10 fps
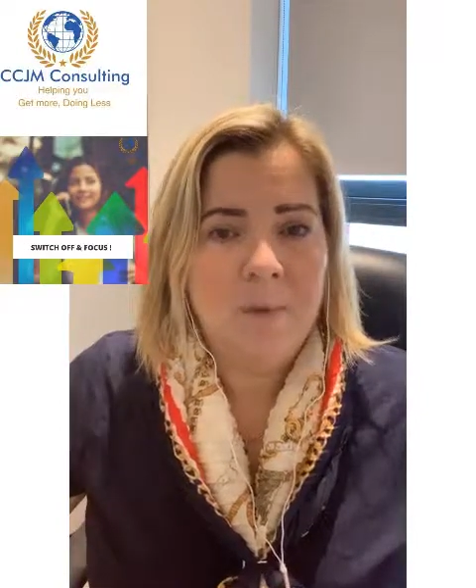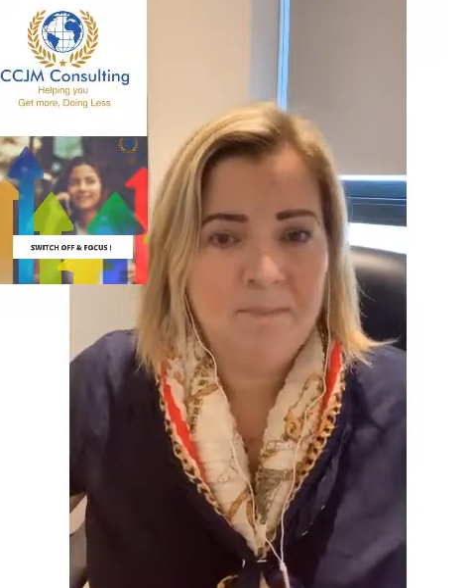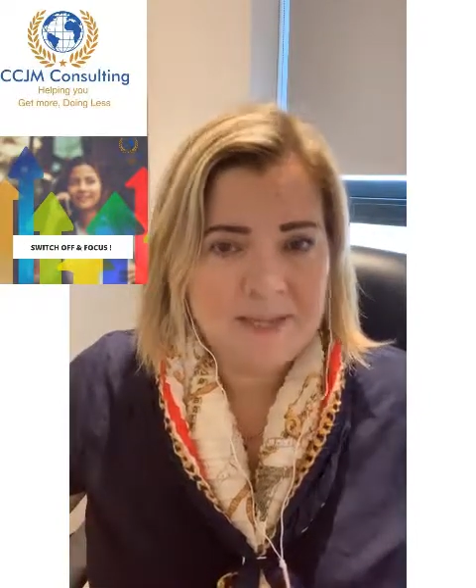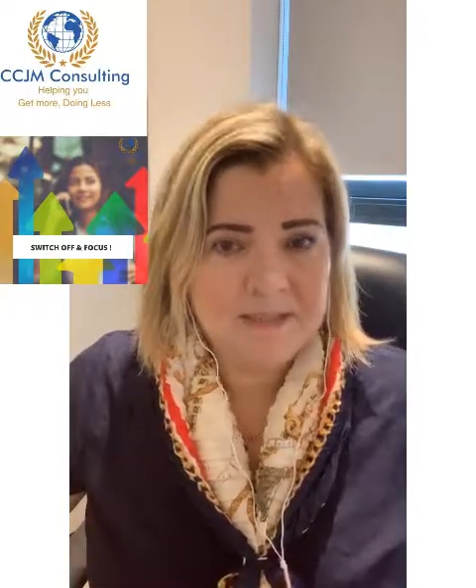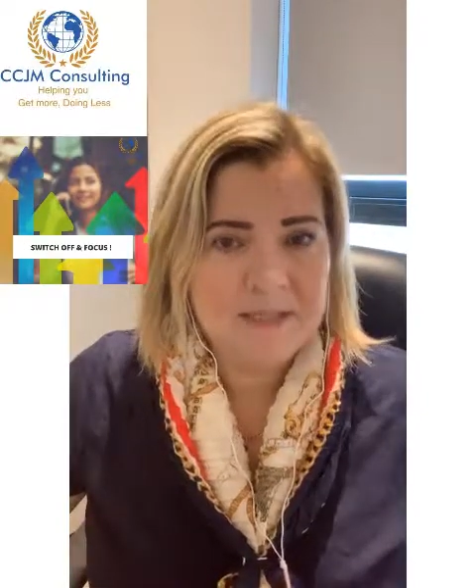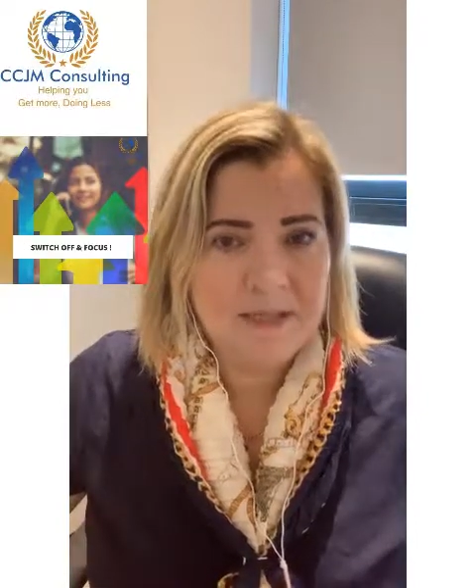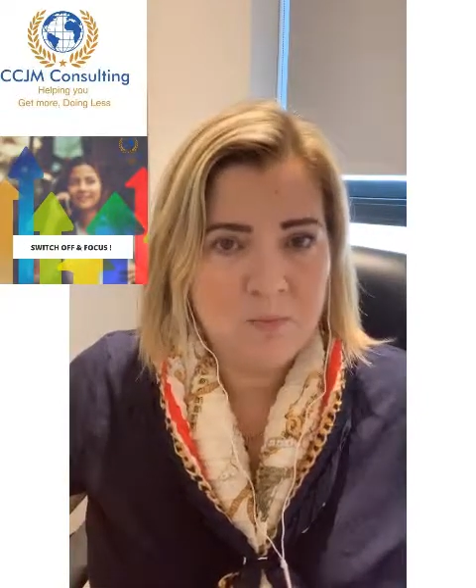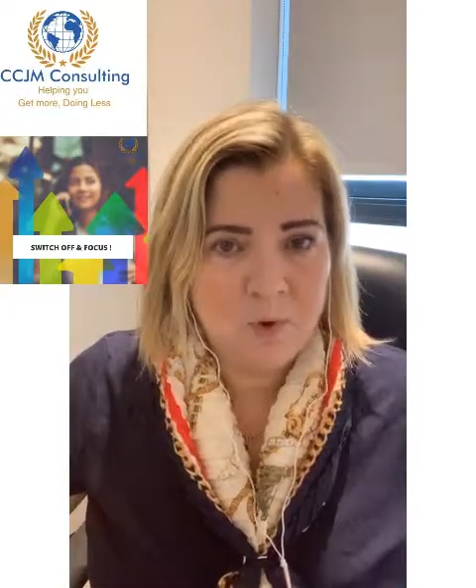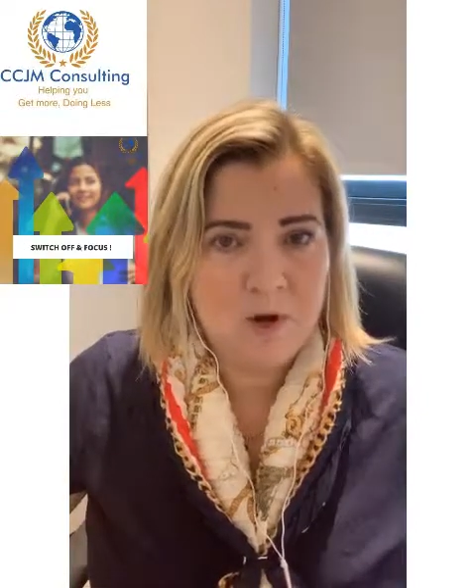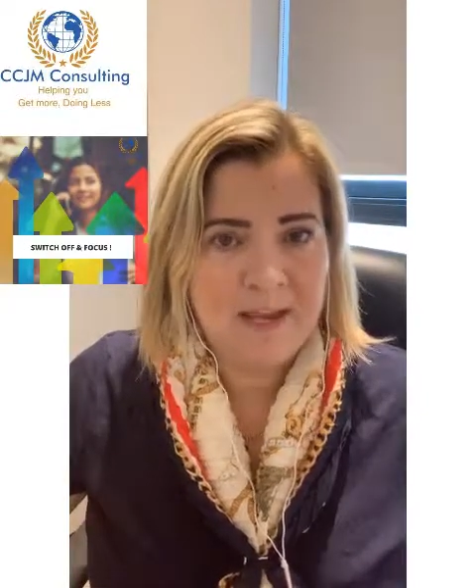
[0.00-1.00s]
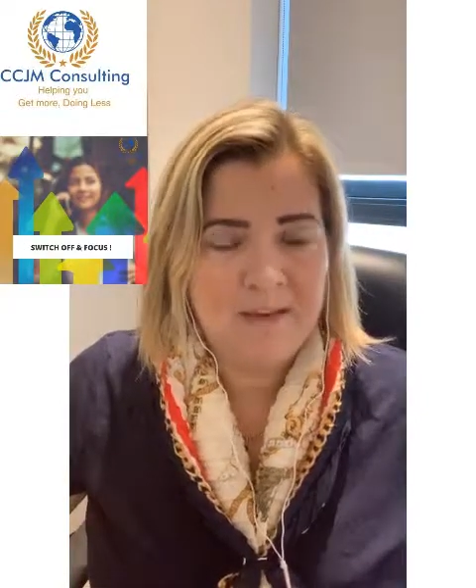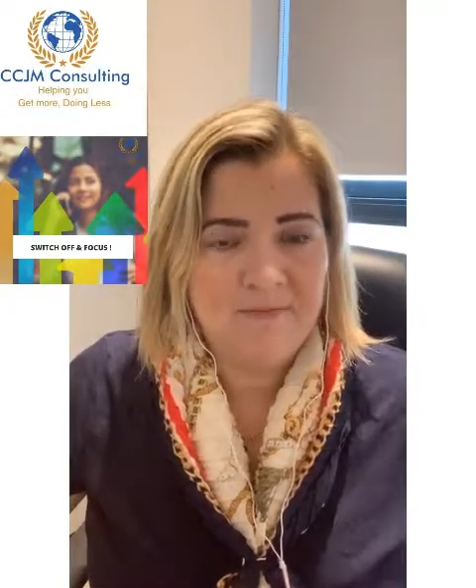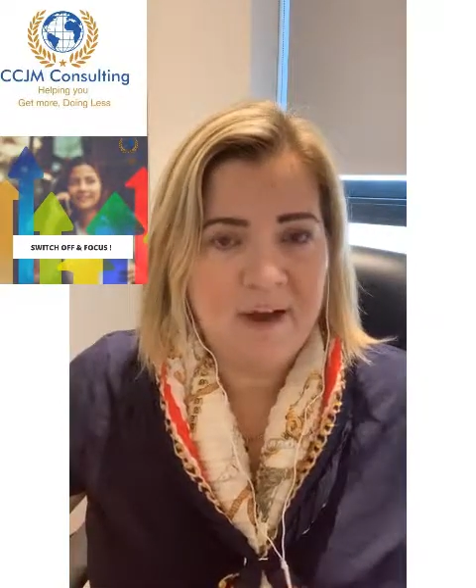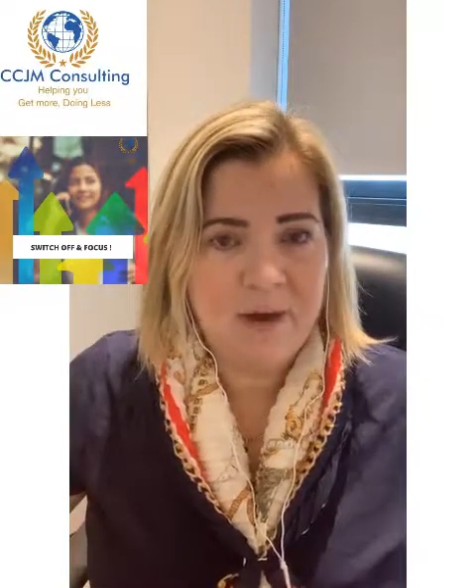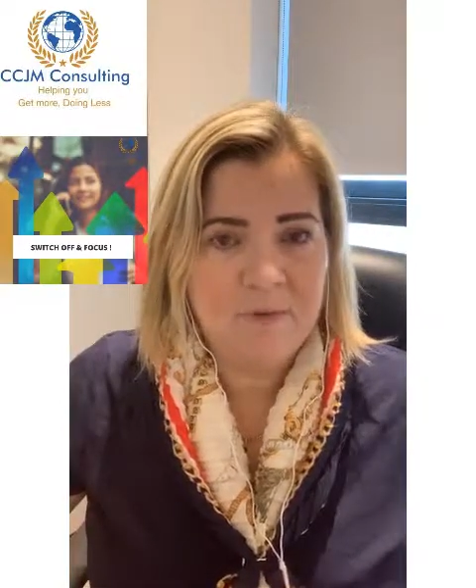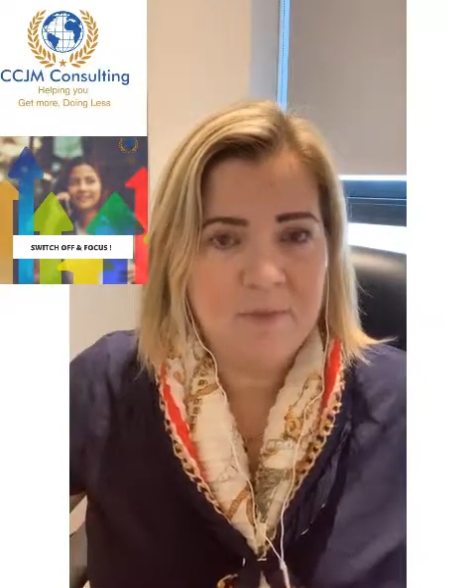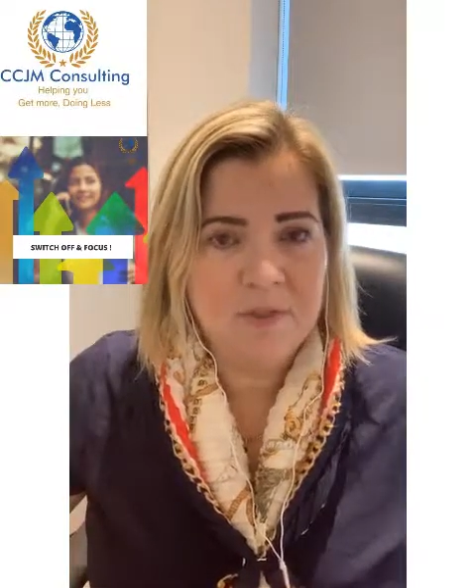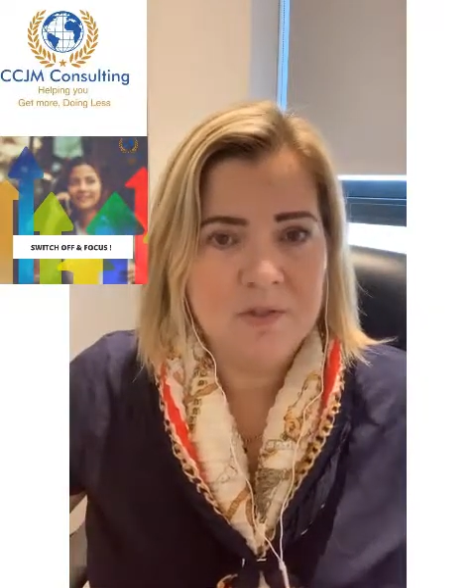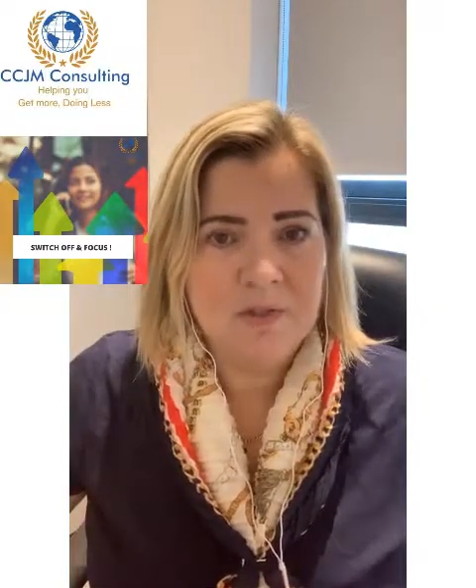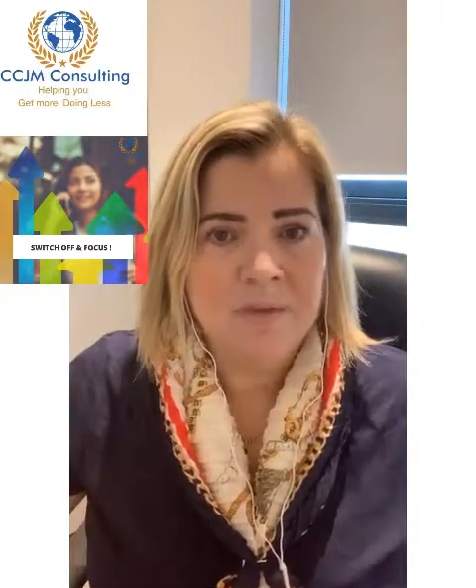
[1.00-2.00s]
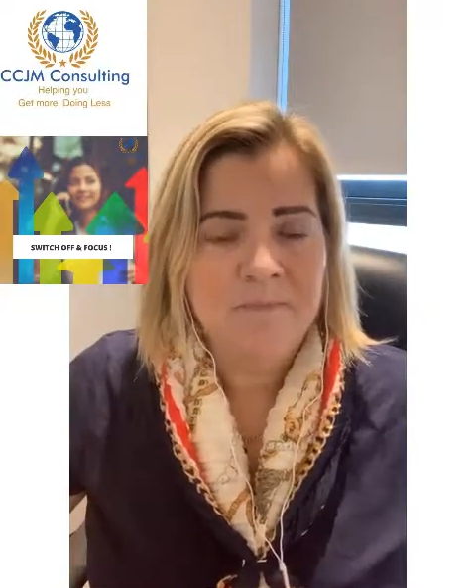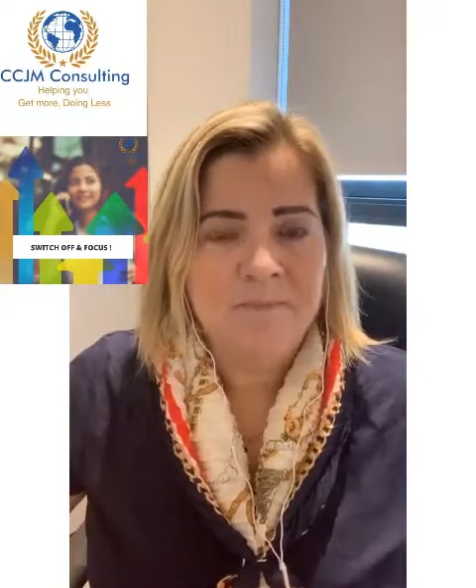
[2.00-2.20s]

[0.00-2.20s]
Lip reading: a busy work environment